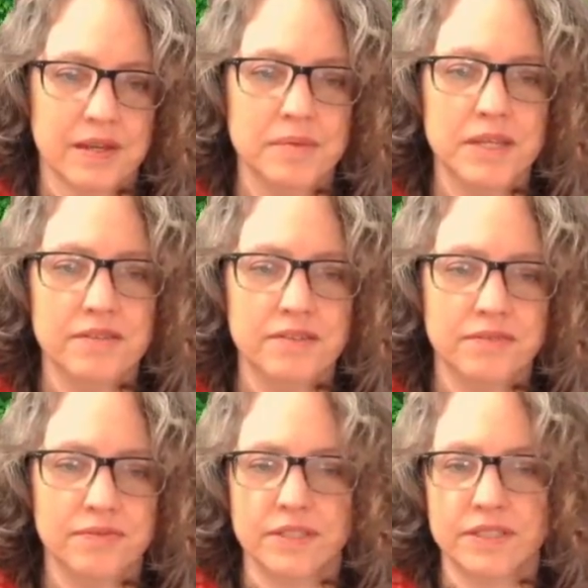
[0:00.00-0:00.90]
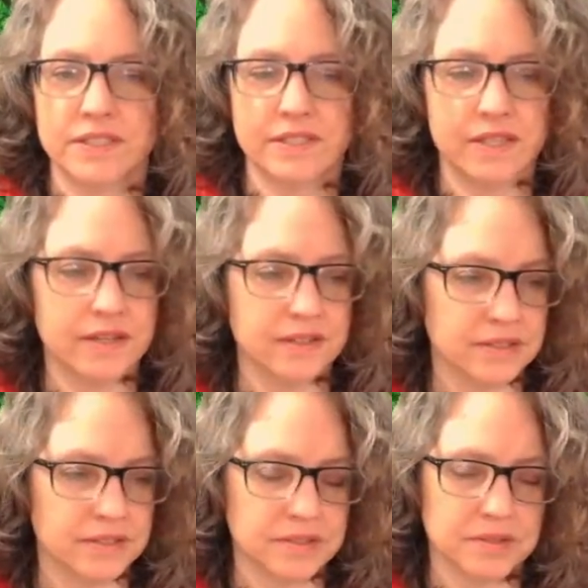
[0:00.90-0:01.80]
I mean, it's flitch,
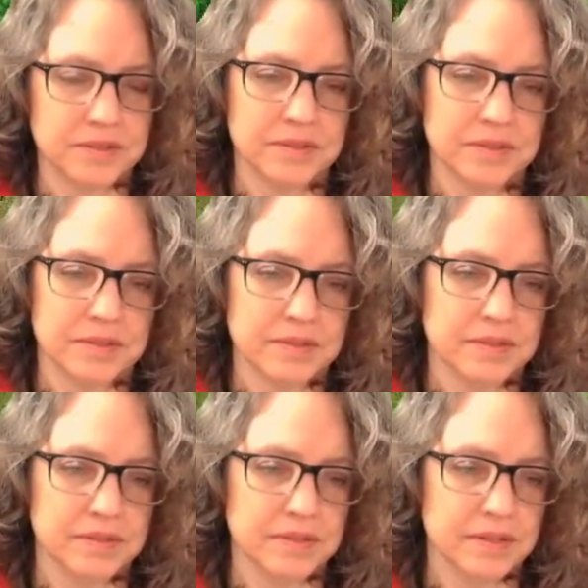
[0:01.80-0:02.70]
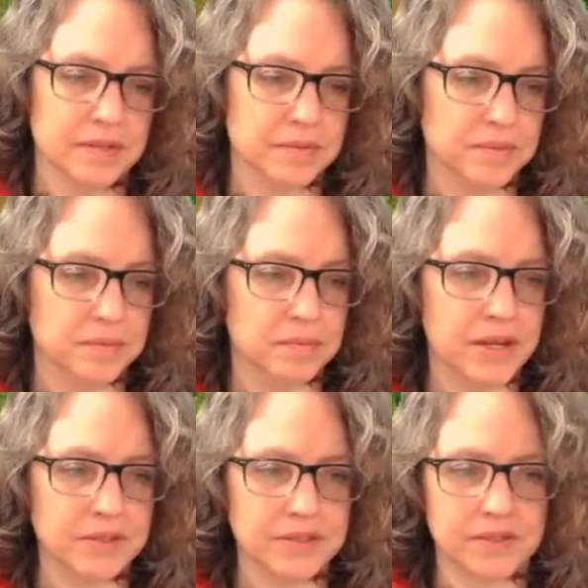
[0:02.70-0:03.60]
nails,
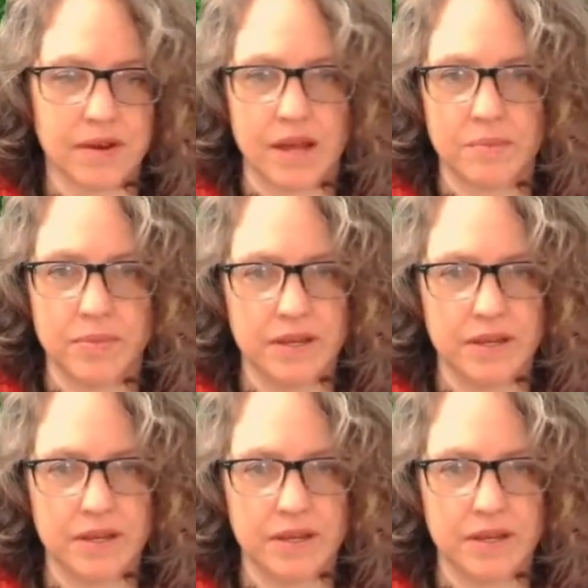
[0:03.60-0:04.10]
metal scrap, and